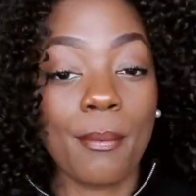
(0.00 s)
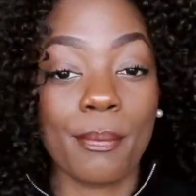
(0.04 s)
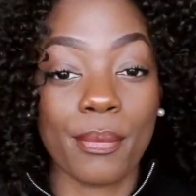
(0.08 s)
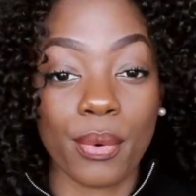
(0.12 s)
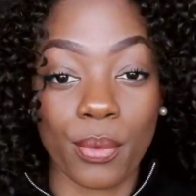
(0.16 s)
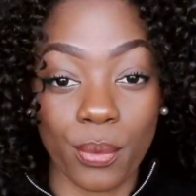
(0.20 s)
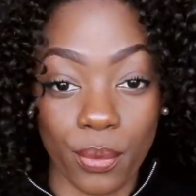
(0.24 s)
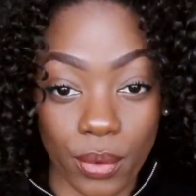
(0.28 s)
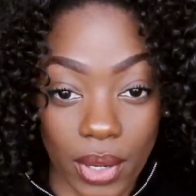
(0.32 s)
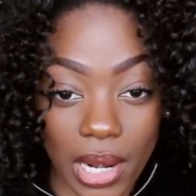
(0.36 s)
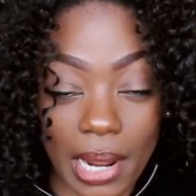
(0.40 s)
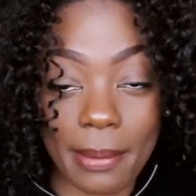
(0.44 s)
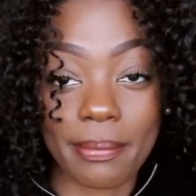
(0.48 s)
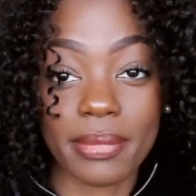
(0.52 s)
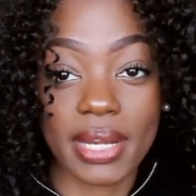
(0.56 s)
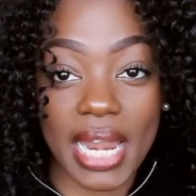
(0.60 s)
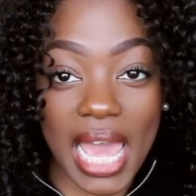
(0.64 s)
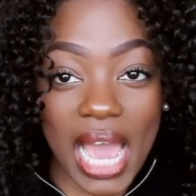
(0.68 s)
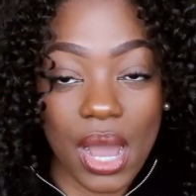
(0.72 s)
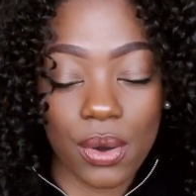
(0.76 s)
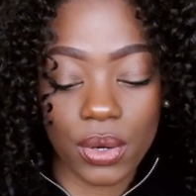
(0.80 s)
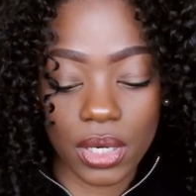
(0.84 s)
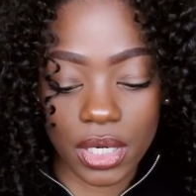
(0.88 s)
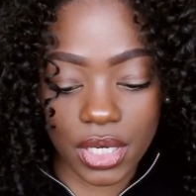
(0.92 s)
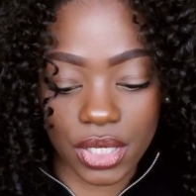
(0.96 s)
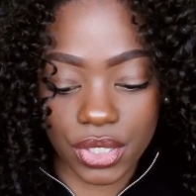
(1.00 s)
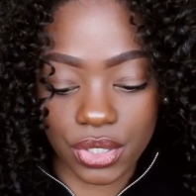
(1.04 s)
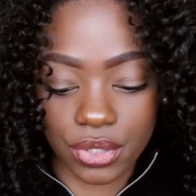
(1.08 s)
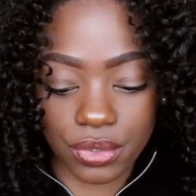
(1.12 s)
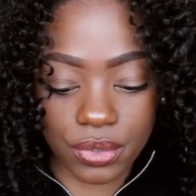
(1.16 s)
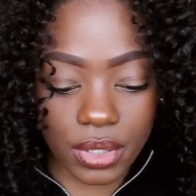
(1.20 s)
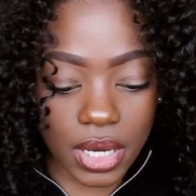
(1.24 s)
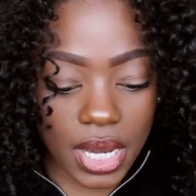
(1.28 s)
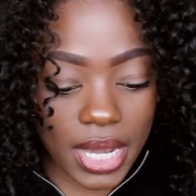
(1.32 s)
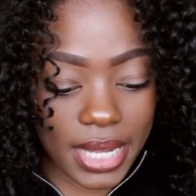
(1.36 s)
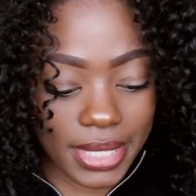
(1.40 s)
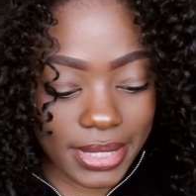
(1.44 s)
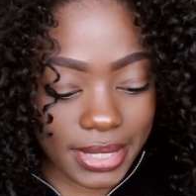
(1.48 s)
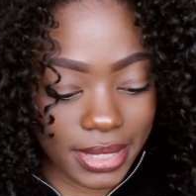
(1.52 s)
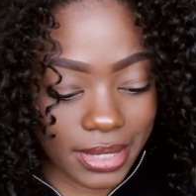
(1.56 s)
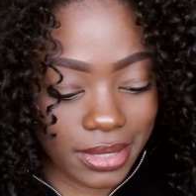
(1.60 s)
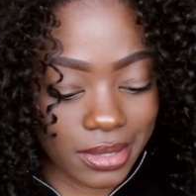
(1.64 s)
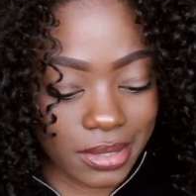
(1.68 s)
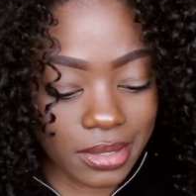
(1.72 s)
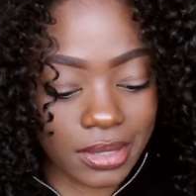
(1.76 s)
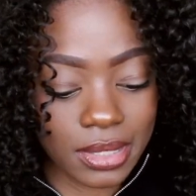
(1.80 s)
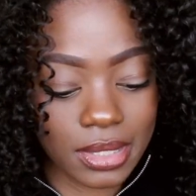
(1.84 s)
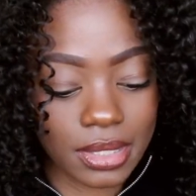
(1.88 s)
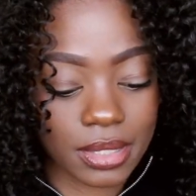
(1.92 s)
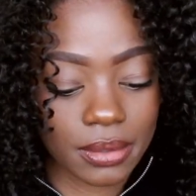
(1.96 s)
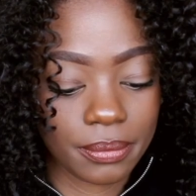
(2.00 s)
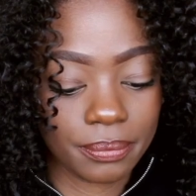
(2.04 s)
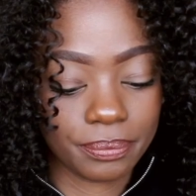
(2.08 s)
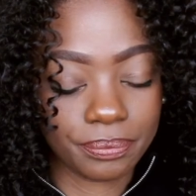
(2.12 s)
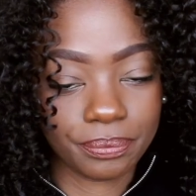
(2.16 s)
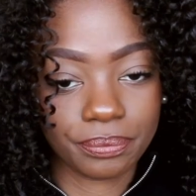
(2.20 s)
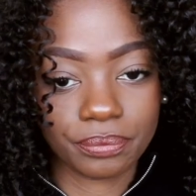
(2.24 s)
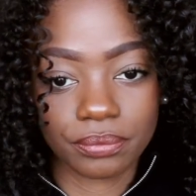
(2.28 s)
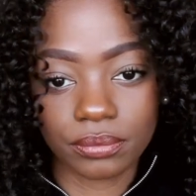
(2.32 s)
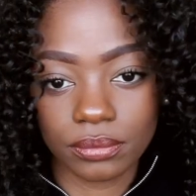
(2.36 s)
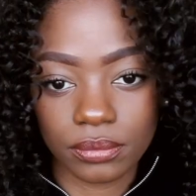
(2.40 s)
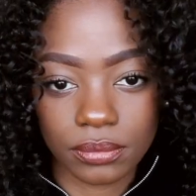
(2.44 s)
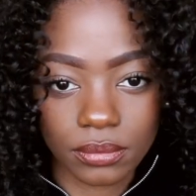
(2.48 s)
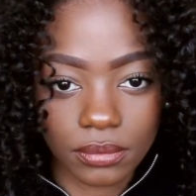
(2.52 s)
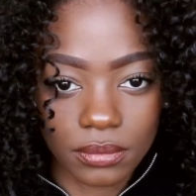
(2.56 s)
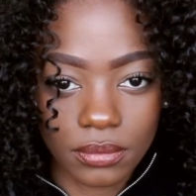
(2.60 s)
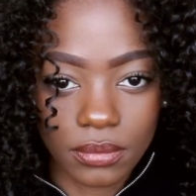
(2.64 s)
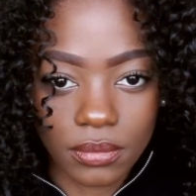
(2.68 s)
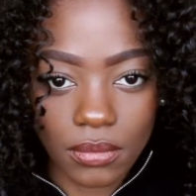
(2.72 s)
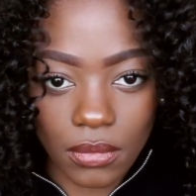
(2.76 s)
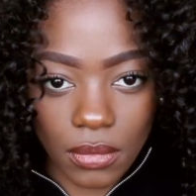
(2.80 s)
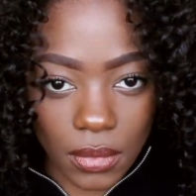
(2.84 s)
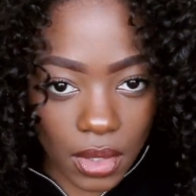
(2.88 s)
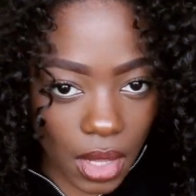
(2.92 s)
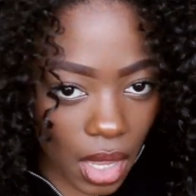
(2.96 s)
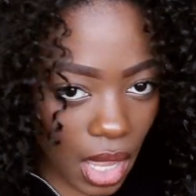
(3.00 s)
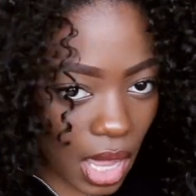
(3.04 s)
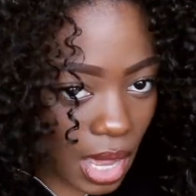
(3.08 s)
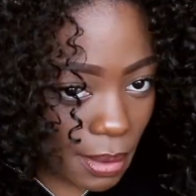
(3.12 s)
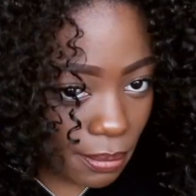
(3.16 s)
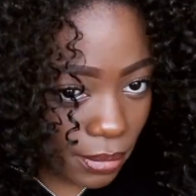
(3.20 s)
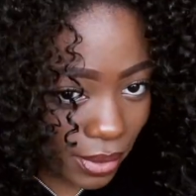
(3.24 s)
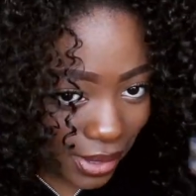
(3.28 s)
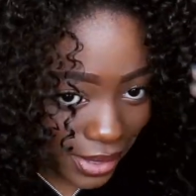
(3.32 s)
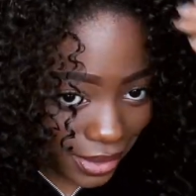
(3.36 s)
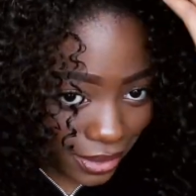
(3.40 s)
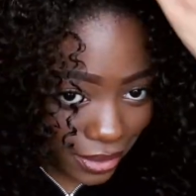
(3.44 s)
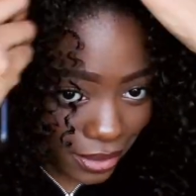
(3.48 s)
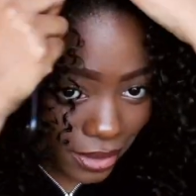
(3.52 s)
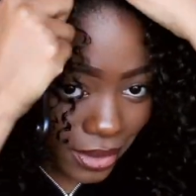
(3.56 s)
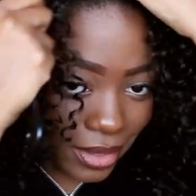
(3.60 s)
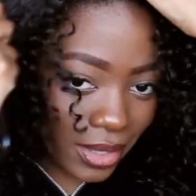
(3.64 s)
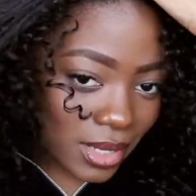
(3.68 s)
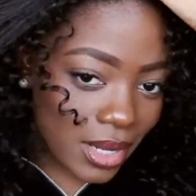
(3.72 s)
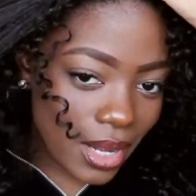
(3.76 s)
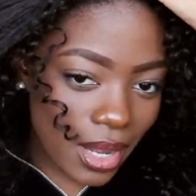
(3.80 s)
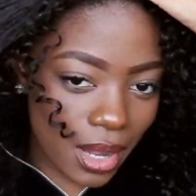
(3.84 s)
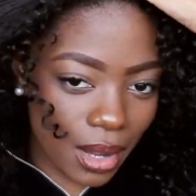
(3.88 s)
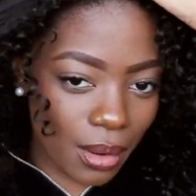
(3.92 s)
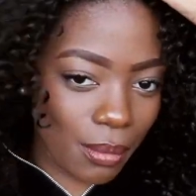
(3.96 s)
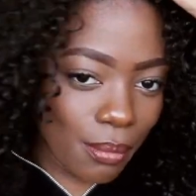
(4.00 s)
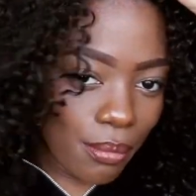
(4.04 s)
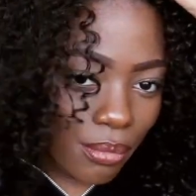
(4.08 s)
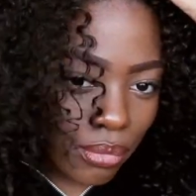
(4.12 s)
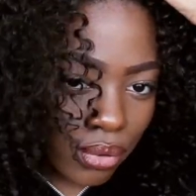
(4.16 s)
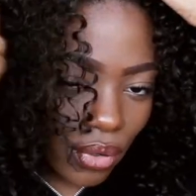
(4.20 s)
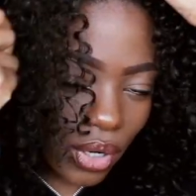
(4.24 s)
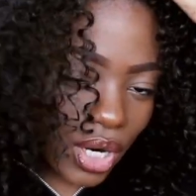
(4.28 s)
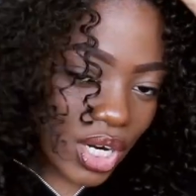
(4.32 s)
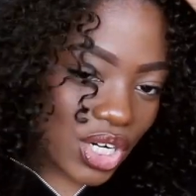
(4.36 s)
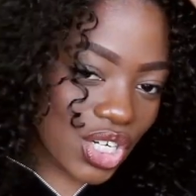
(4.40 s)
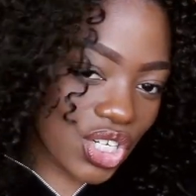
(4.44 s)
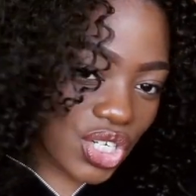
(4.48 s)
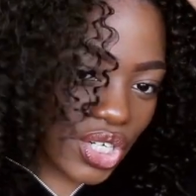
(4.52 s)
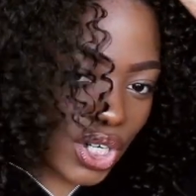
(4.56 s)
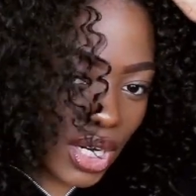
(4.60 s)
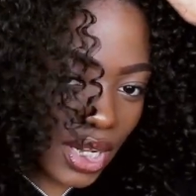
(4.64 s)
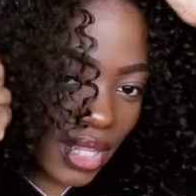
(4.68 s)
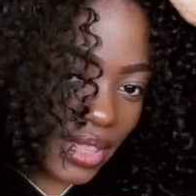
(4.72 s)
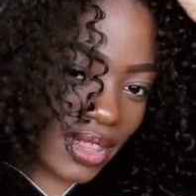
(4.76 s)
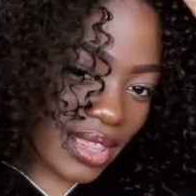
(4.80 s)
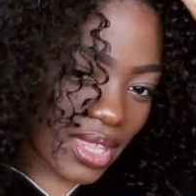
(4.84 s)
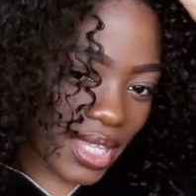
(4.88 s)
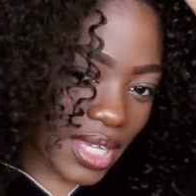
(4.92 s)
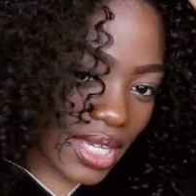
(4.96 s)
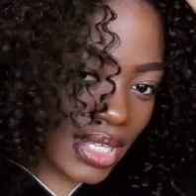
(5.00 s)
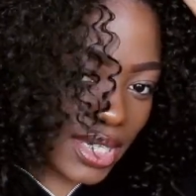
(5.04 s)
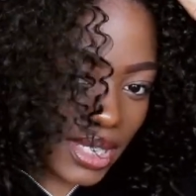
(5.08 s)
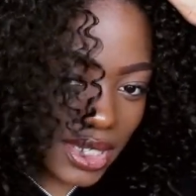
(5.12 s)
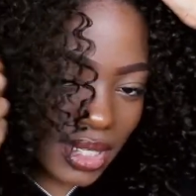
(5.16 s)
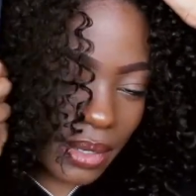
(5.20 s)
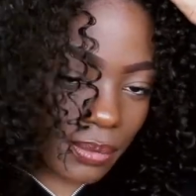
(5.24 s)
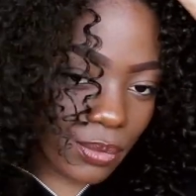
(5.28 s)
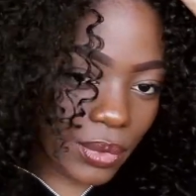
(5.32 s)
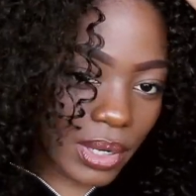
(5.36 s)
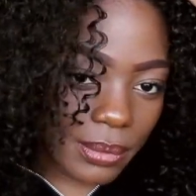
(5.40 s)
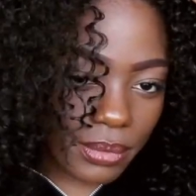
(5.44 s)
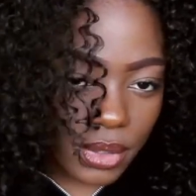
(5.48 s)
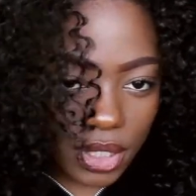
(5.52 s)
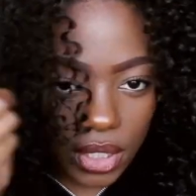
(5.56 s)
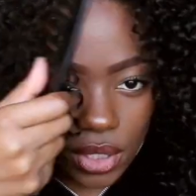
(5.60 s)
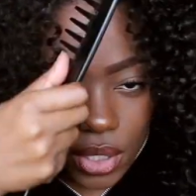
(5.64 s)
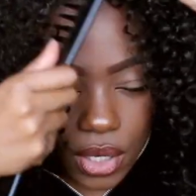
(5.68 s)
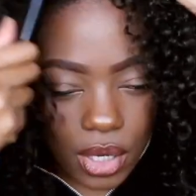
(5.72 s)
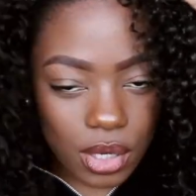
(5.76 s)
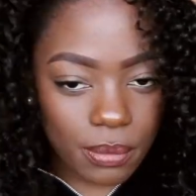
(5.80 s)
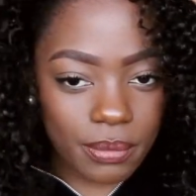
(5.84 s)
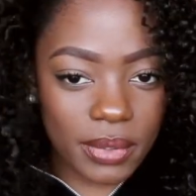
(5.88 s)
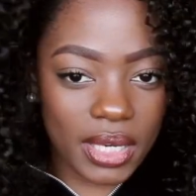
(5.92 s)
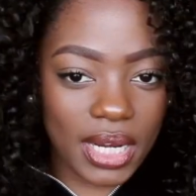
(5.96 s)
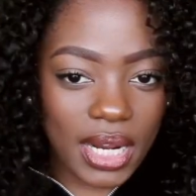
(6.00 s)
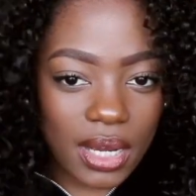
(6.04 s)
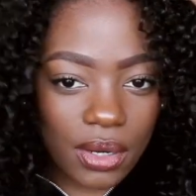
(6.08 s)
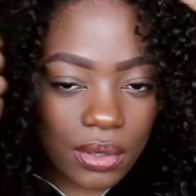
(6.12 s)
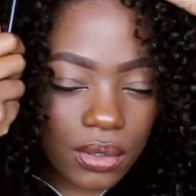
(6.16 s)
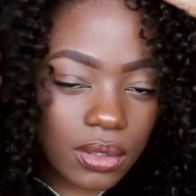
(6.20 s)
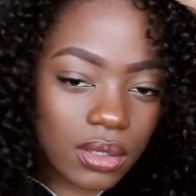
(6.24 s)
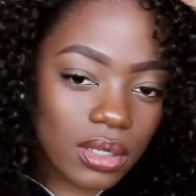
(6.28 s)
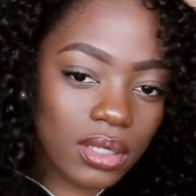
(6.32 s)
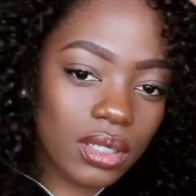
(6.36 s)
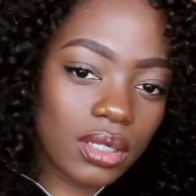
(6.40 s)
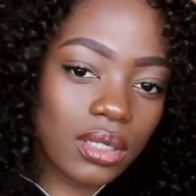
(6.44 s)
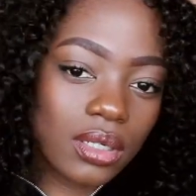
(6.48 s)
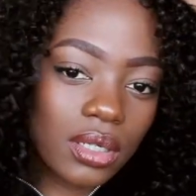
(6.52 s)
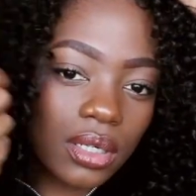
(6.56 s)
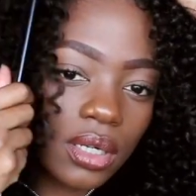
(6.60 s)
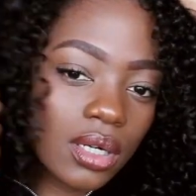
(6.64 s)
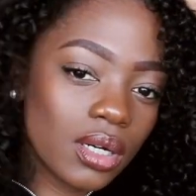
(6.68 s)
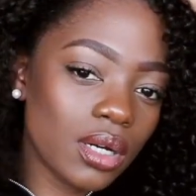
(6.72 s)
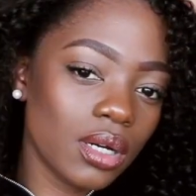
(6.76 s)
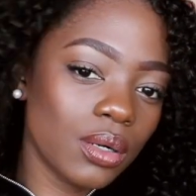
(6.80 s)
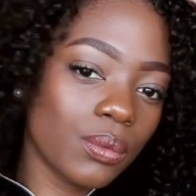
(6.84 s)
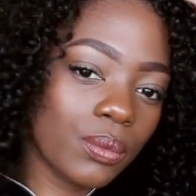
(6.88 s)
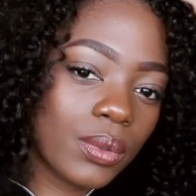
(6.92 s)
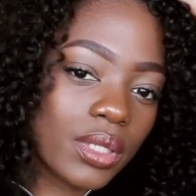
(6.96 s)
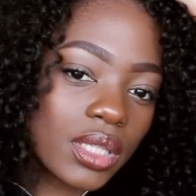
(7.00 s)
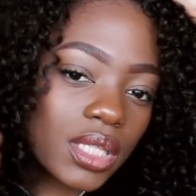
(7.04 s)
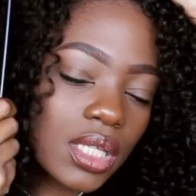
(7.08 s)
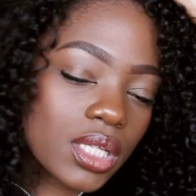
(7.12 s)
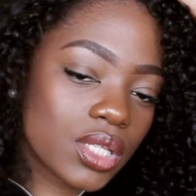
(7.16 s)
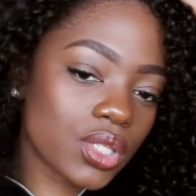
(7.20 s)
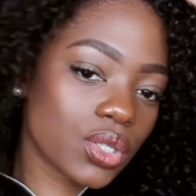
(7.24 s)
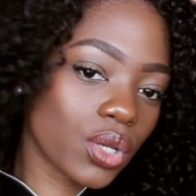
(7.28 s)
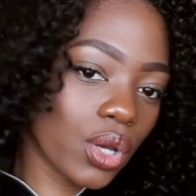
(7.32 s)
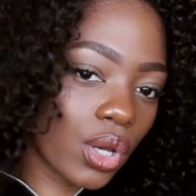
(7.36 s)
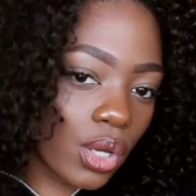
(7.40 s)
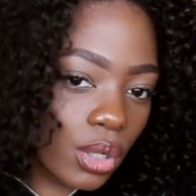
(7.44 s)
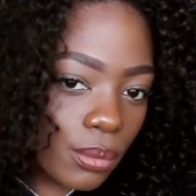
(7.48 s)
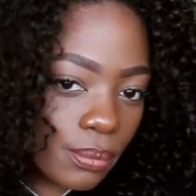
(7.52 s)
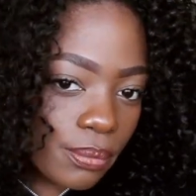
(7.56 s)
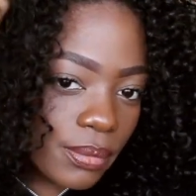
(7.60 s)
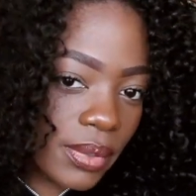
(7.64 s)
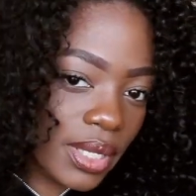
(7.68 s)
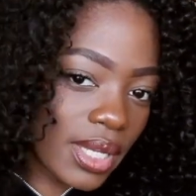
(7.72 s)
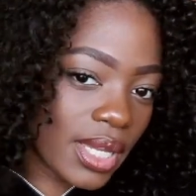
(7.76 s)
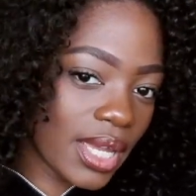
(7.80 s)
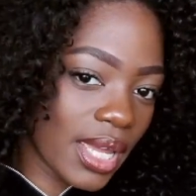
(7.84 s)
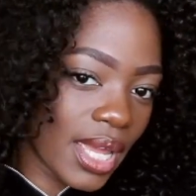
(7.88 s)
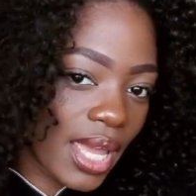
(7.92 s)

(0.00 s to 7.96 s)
But what I'm now gonna do, guys, is I'm gonna brush this and I'm gonna comb it out with this comb.